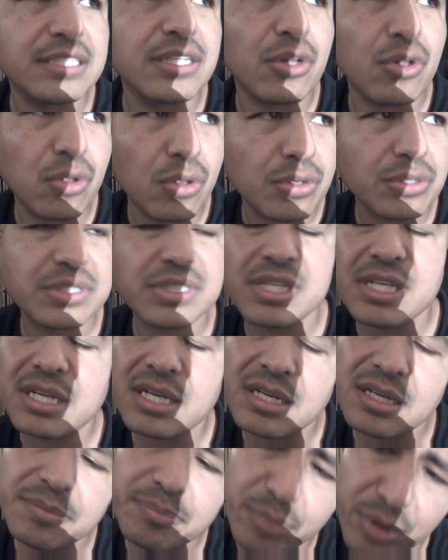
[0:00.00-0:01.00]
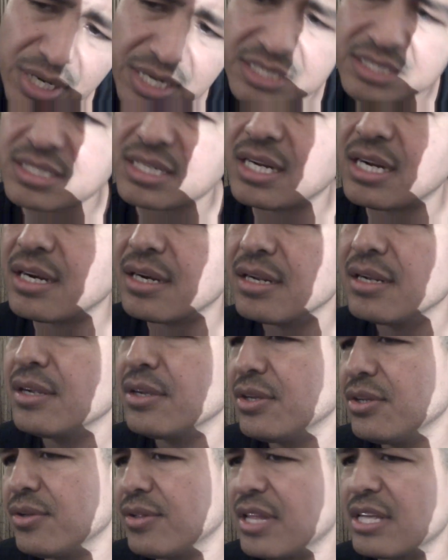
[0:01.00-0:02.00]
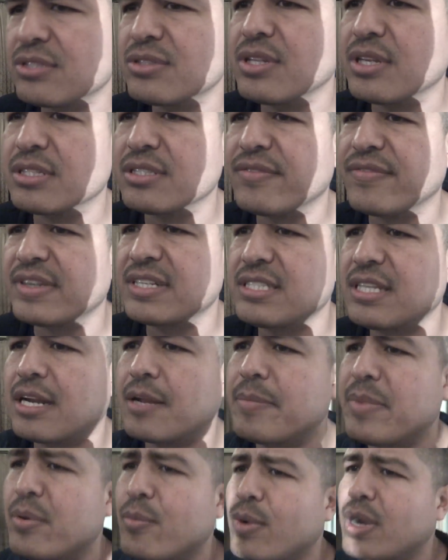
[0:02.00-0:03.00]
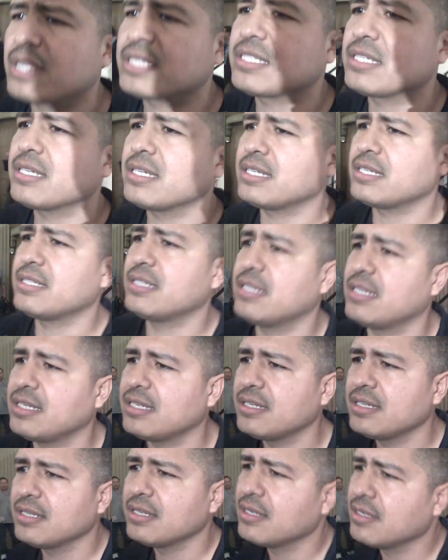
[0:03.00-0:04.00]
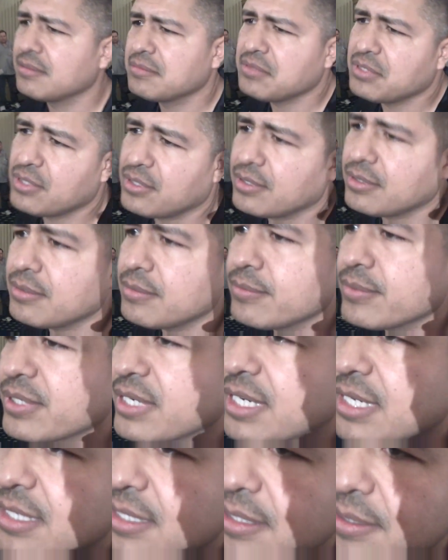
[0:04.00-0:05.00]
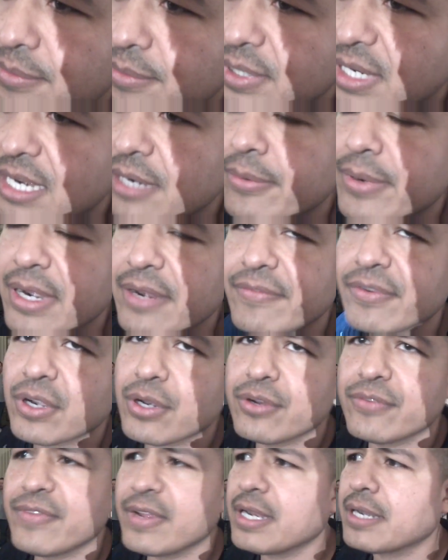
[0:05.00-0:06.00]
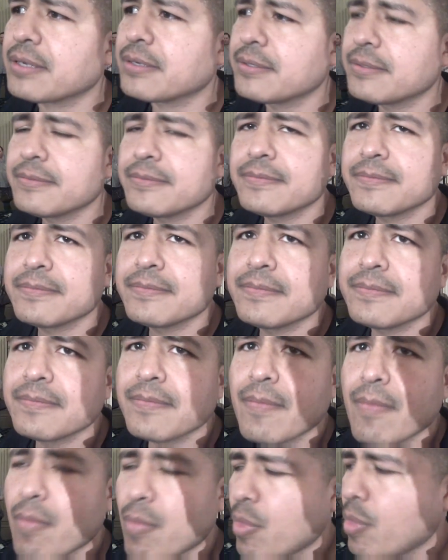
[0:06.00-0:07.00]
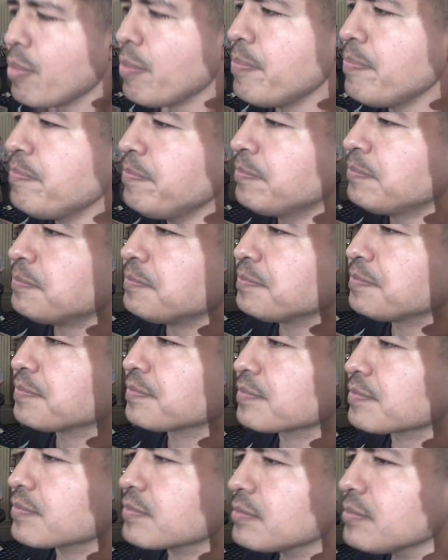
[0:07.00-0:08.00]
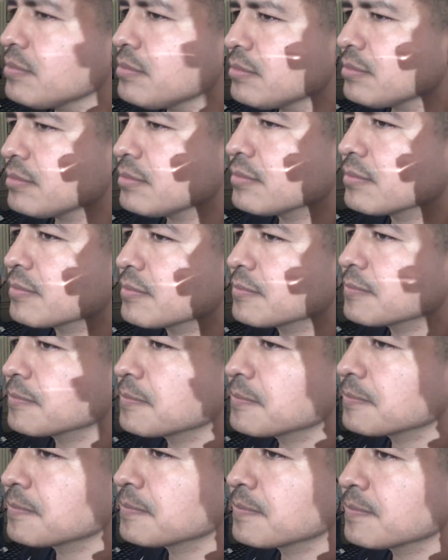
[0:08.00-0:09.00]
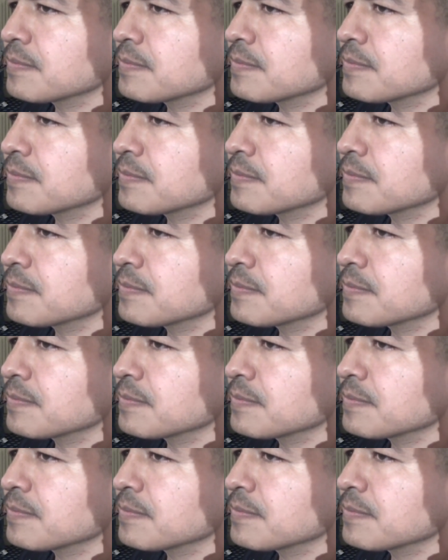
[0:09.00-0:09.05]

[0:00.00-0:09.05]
against Acosta, Prescott, you know, that's, that's the fights that I've been watching, and uh, you know we're gonna we're getting ready for a good fight. What kind of problems do you think Abril presents